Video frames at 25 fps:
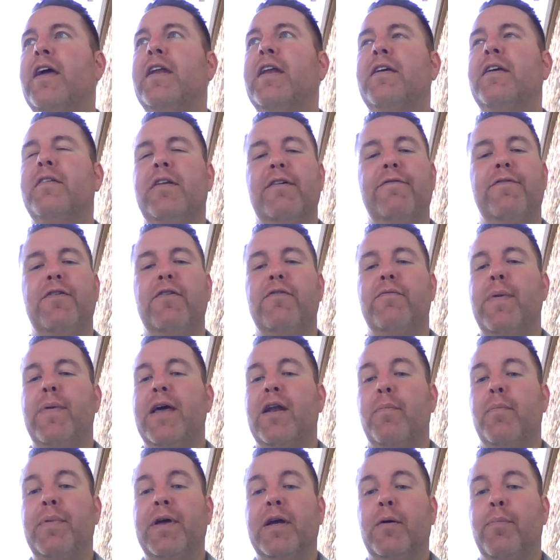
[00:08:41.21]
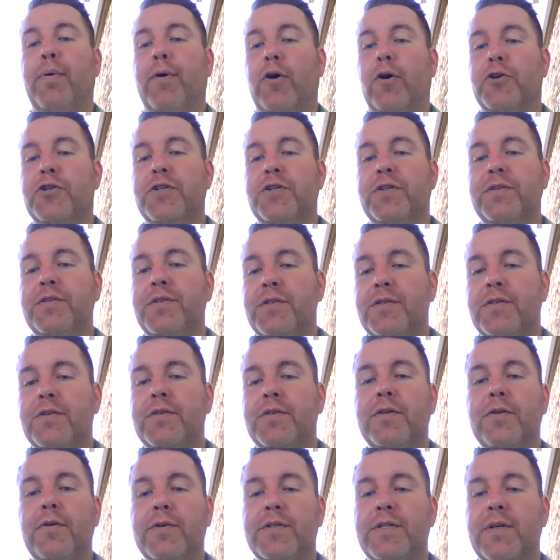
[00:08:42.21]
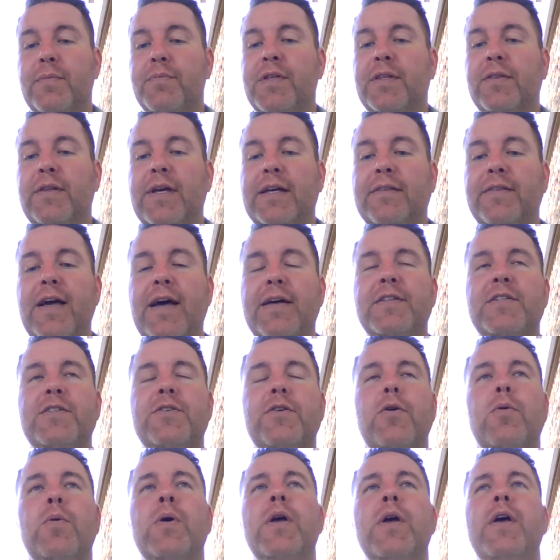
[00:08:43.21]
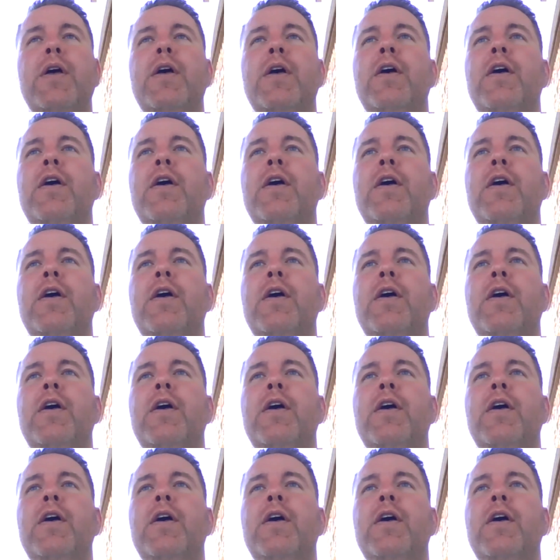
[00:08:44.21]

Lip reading: if you've made a big purchase or something like that. So